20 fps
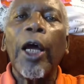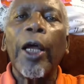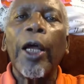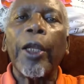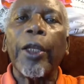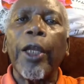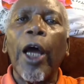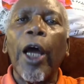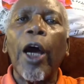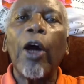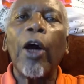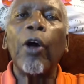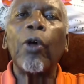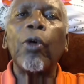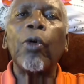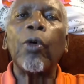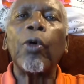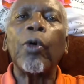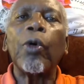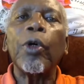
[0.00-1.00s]
And
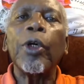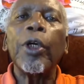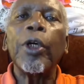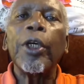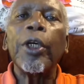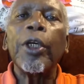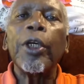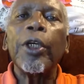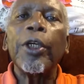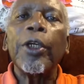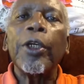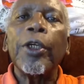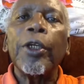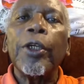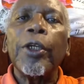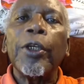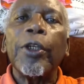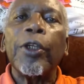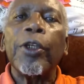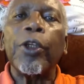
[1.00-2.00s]
now
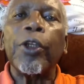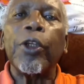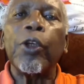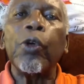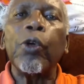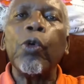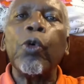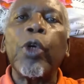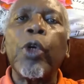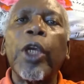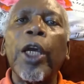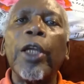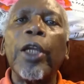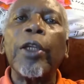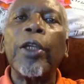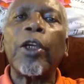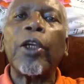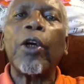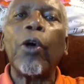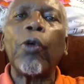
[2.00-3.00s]
you
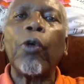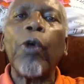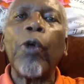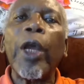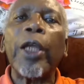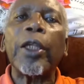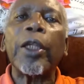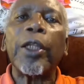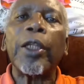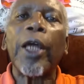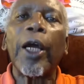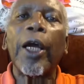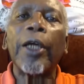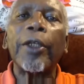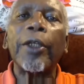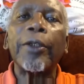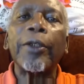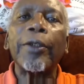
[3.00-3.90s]
can correct that.